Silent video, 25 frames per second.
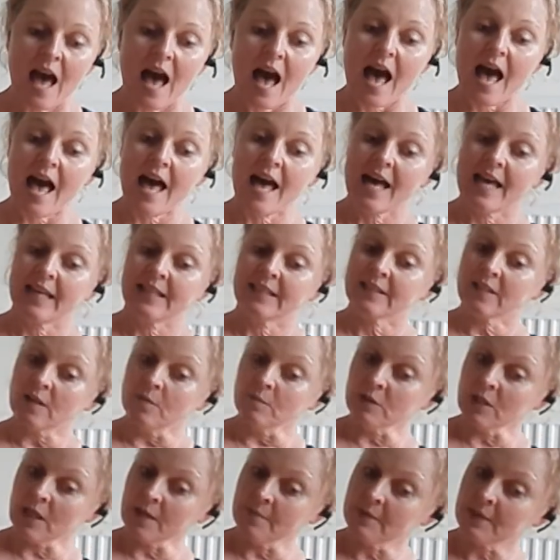And
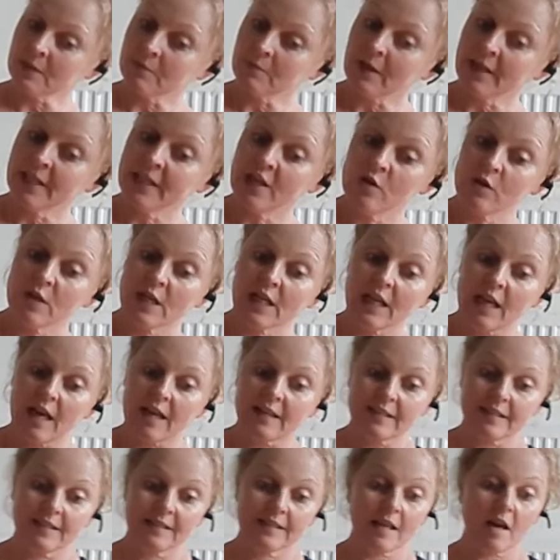sometimes in my yoga
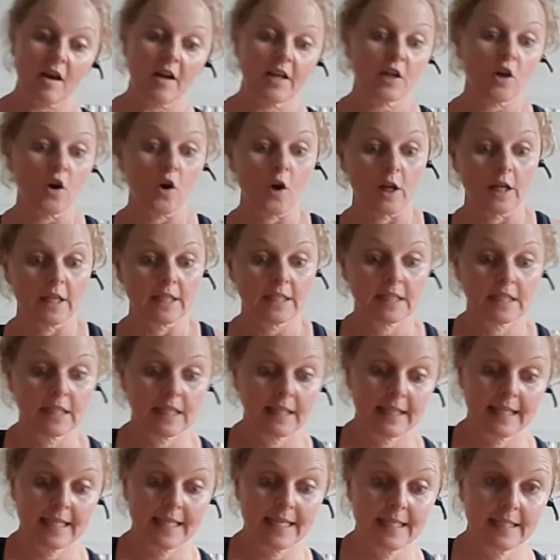classes, I call it
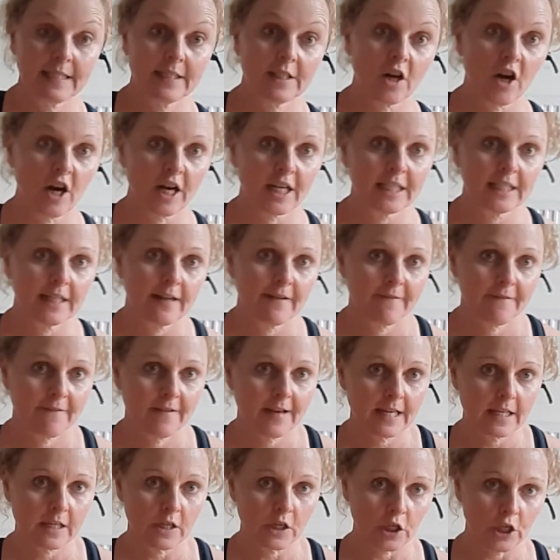the Darth
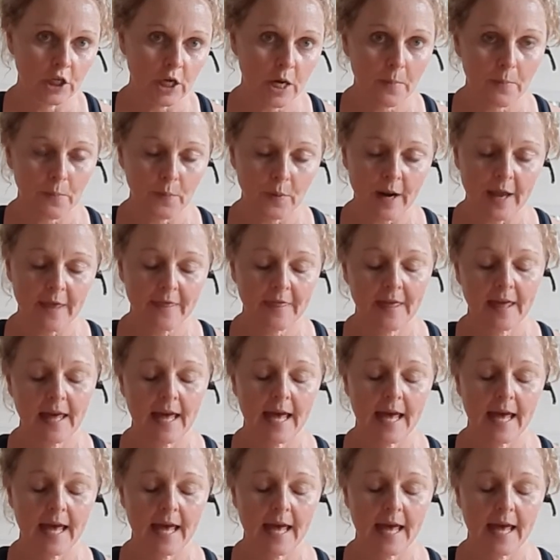Vader breath,